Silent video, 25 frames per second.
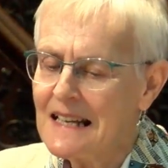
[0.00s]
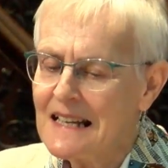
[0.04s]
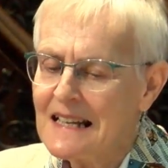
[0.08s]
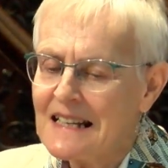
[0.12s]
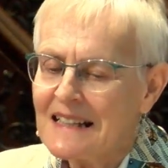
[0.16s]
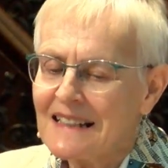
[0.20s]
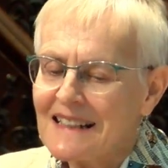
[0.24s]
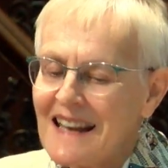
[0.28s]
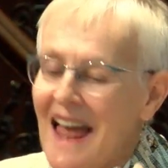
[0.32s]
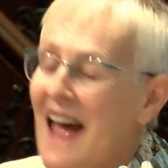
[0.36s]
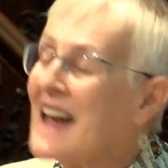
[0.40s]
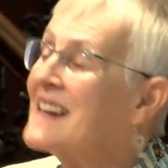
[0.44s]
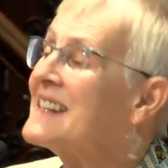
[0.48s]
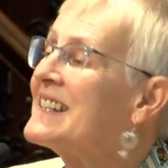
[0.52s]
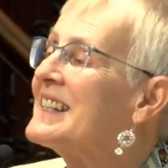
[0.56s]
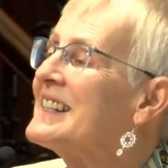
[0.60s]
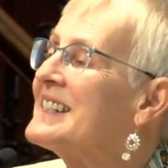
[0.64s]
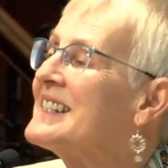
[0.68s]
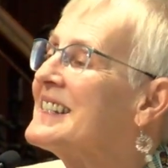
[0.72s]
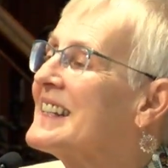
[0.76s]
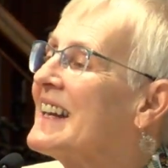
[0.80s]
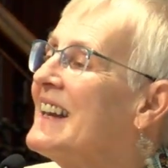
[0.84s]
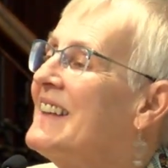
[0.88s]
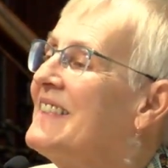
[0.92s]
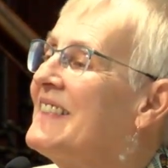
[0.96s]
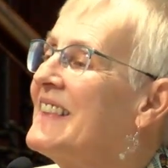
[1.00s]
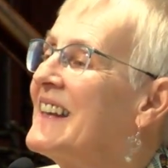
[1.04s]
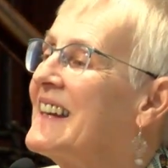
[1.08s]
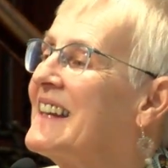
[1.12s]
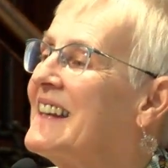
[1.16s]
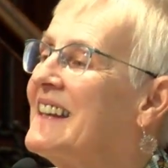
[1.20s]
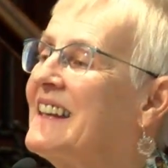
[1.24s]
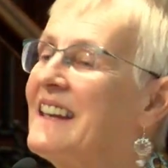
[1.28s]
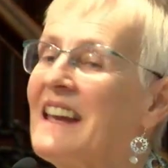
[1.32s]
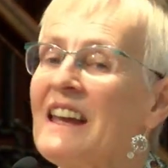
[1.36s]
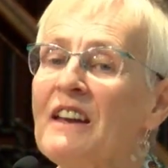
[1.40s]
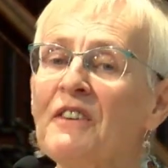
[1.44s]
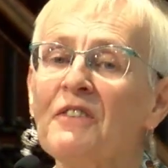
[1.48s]
Let us, in the
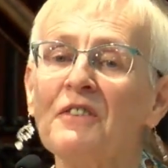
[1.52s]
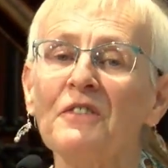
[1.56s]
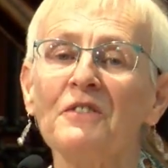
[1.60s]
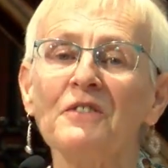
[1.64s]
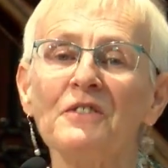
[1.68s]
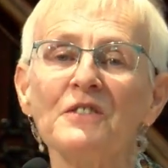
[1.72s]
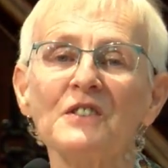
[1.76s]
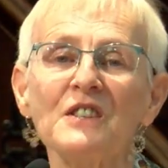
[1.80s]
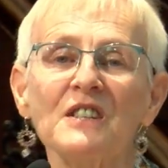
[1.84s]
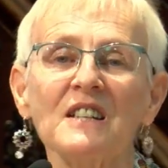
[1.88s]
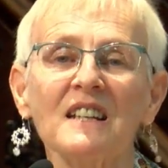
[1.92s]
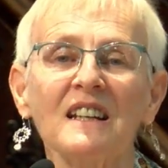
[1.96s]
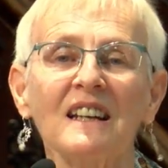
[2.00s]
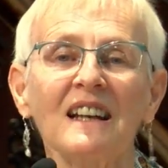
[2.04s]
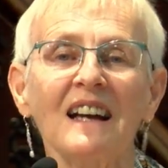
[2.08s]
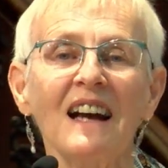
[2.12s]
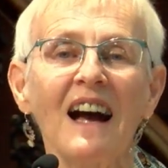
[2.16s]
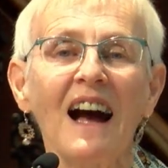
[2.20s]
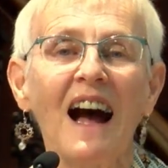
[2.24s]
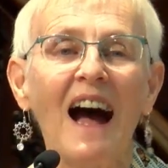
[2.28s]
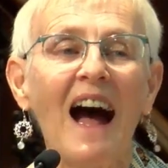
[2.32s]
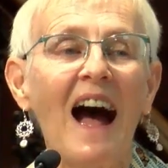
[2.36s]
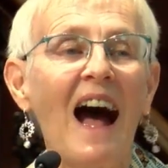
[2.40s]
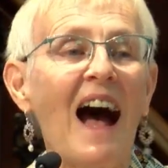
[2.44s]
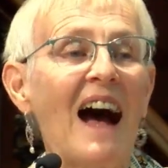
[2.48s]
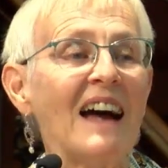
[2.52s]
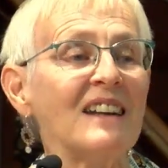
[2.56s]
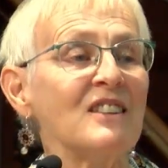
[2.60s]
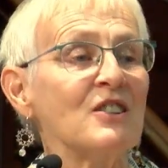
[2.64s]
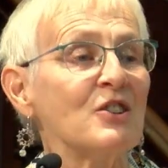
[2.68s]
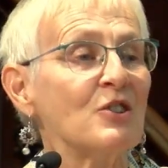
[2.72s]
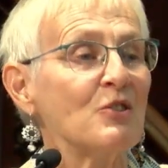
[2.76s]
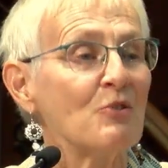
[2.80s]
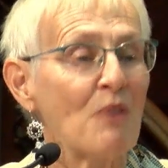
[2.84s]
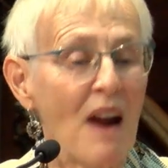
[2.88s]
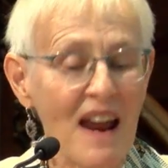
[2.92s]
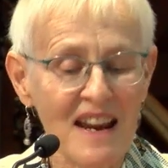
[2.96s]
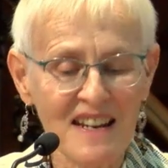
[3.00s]
gift and
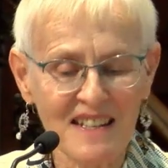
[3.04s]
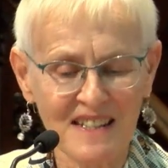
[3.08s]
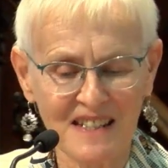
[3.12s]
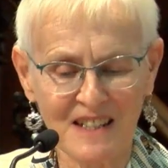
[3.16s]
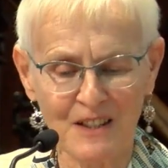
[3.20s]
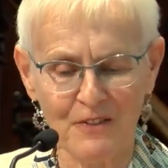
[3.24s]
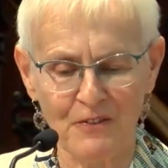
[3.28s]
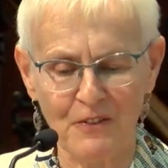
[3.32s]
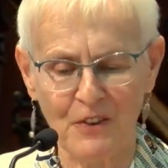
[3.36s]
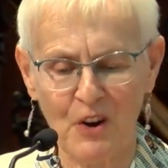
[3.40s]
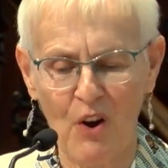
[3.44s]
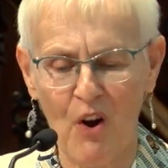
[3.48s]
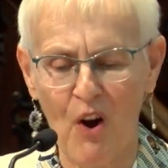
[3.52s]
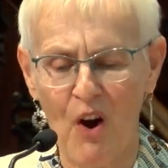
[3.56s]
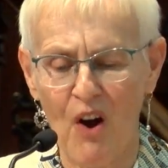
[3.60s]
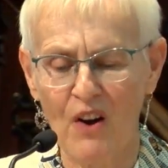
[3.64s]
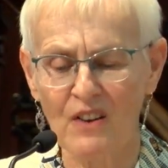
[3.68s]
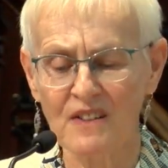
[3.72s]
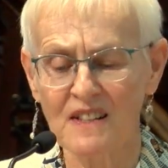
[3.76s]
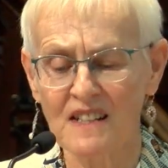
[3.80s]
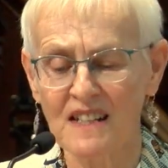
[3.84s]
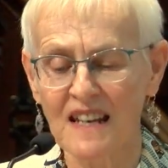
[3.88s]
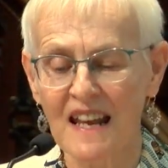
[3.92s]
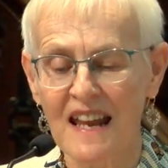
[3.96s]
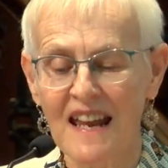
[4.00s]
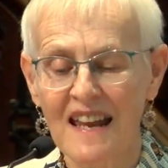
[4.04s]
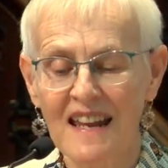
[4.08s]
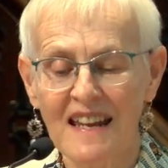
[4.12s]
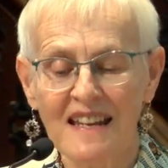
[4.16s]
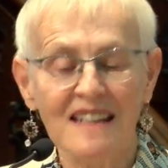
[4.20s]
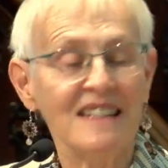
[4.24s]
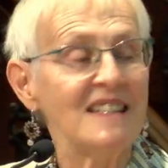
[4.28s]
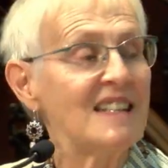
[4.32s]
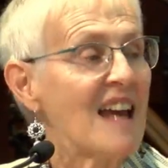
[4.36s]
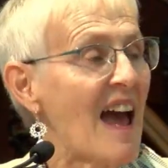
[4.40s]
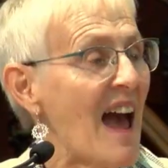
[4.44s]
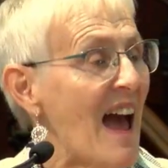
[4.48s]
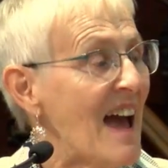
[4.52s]
grace of God,
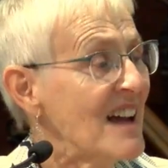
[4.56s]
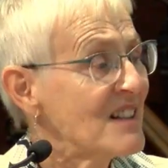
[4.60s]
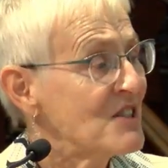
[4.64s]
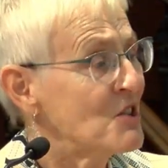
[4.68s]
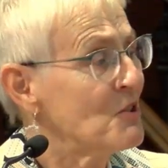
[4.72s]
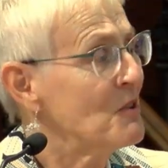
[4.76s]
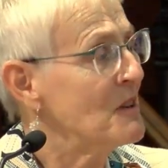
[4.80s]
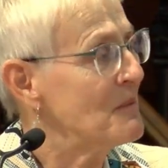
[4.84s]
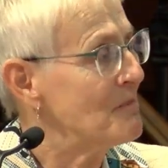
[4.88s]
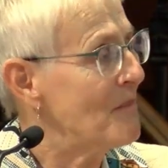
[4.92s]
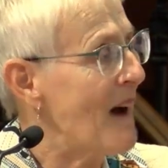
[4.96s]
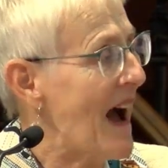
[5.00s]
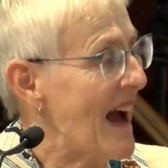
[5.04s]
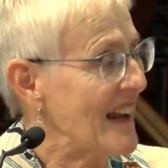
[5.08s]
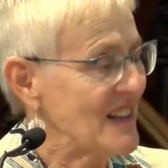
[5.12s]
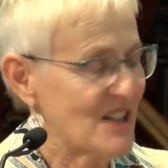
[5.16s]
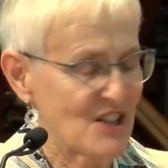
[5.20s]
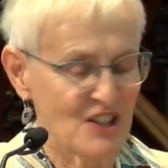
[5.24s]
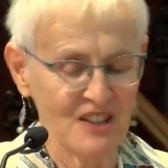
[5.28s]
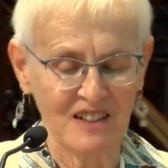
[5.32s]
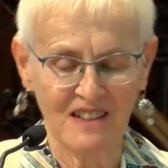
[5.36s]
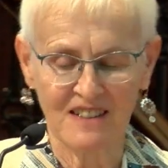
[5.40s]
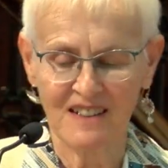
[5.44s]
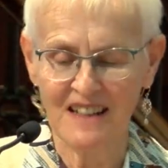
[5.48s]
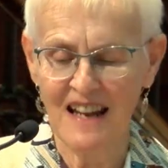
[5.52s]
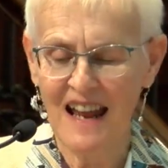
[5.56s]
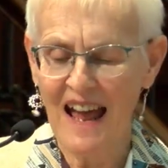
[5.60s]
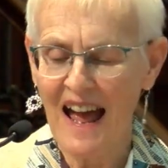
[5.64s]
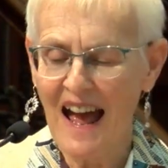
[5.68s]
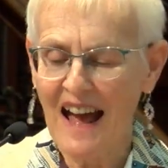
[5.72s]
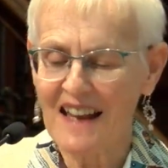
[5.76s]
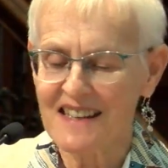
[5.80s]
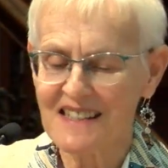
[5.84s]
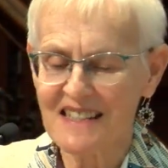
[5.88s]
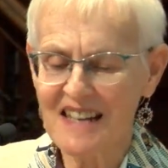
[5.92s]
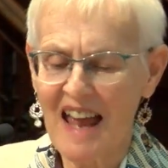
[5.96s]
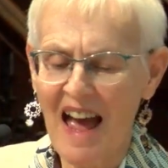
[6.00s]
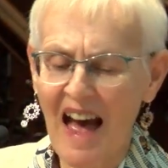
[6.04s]
dare to imagine
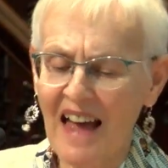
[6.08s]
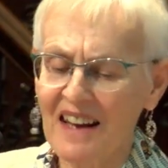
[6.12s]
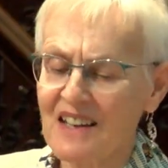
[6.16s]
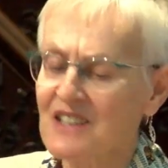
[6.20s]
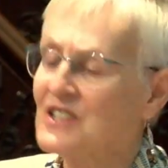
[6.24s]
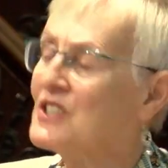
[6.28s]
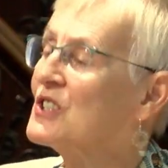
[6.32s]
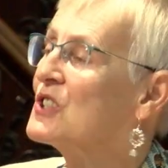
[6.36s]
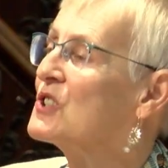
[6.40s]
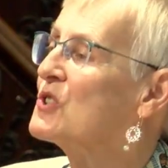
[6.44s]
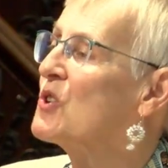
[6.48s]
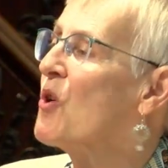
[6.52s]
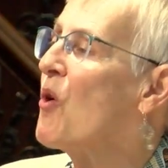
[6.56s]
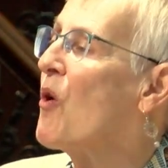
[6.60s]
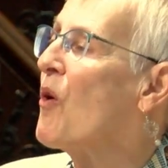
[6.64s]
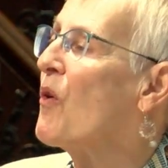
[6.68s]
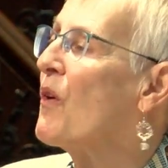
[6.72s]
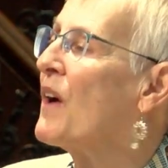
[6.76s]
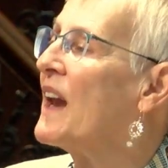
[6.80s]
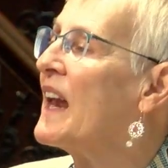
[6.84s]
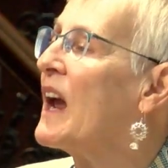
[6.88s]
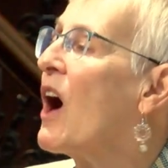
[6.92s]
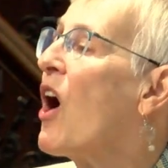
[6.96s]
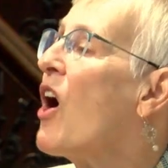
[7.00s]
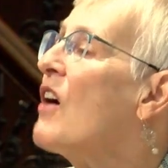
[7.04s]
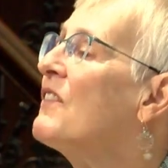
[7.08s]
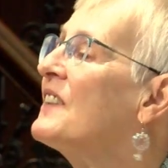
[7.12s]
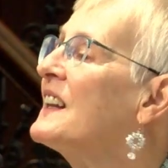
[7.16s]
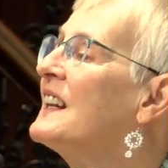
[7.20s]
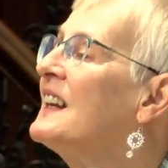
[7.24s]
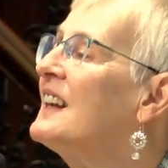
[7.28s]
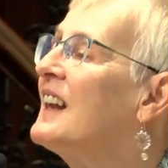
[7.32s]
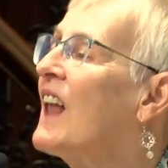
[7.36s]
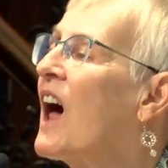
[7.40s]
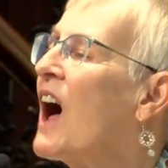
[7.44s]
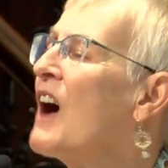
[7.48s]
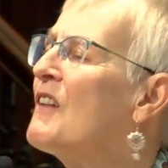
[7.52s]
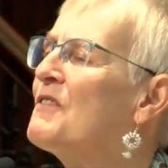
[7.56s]
and tell a story of a
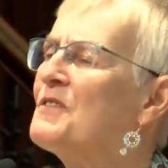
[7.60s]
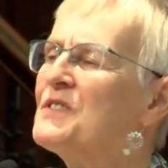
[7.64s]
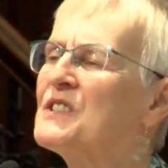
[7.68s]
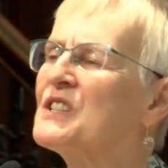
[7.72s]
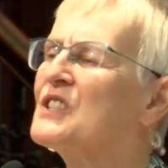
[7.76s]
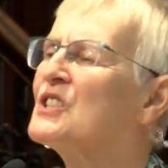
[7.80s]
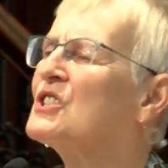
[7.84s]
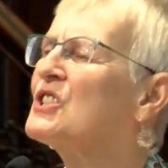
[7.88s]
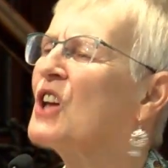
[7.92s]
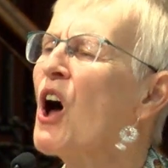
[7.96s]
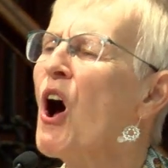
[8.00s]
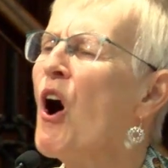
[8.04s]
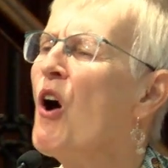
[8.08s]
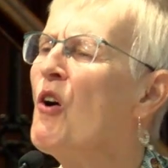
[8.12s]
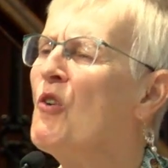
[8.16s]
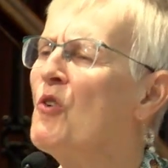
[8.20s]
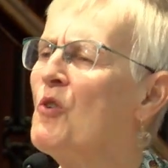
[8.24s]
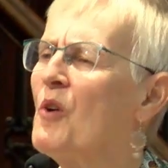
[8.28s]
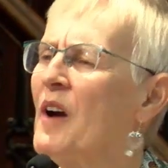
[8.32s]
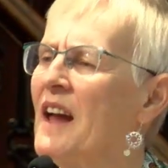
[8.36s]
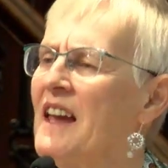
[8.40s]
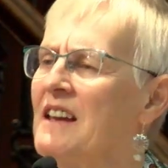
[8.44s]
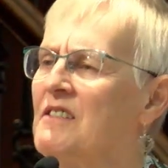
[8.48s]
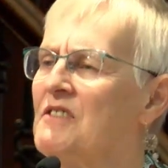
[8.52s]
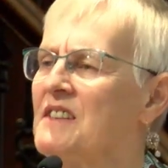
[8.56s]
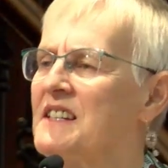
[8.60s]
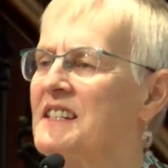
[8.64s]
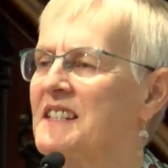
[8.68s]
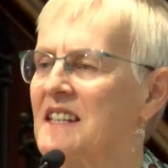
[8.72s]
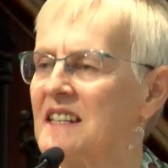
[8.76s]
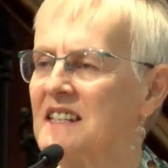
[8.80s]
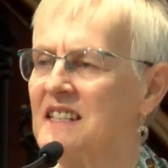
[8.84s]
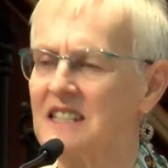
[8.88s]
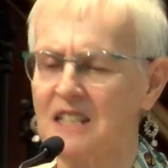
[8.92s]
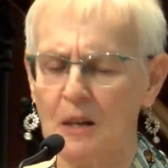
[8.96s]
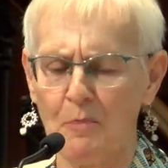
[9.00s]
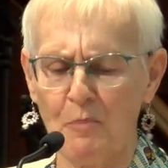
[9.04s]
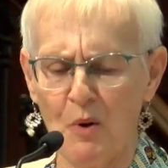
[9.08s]
love so
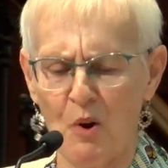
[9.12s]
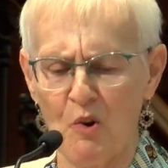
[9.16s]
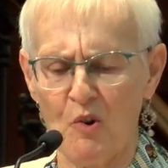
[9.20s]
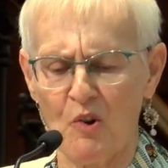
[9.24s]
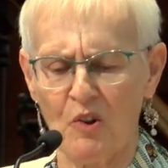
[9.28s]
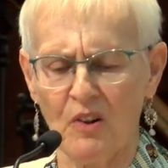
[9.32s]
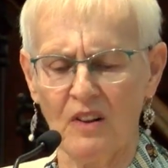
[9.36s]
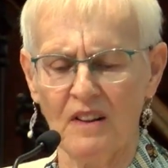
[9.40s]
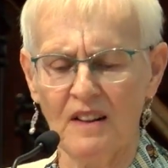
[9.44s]
irresistible,